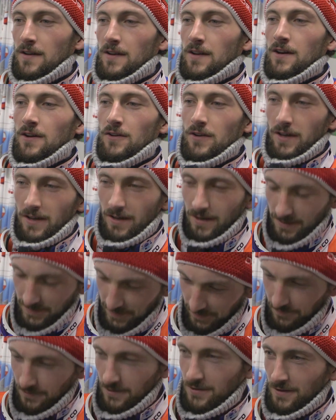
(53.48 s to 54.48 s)
Now I
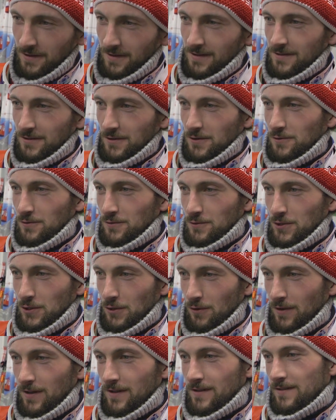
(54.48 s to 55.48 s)
got everything under
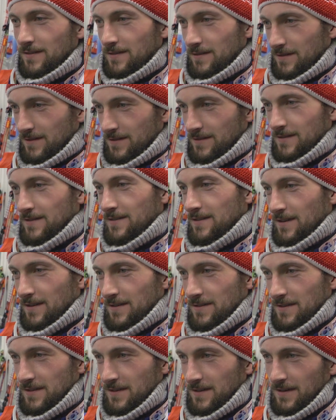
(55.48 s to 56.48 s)
control, and
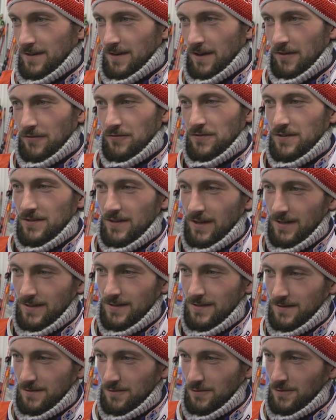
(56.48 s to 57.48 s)
I think after
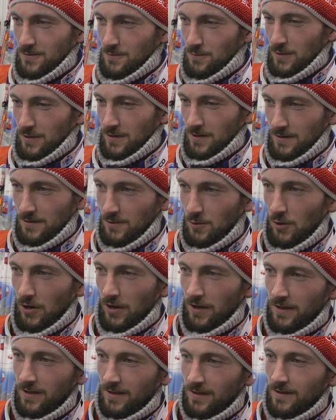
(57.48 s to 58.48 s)
that it's going to be
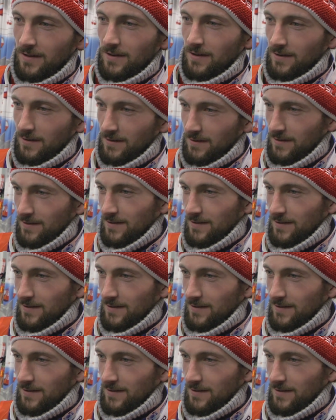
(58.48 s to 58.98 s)
crying and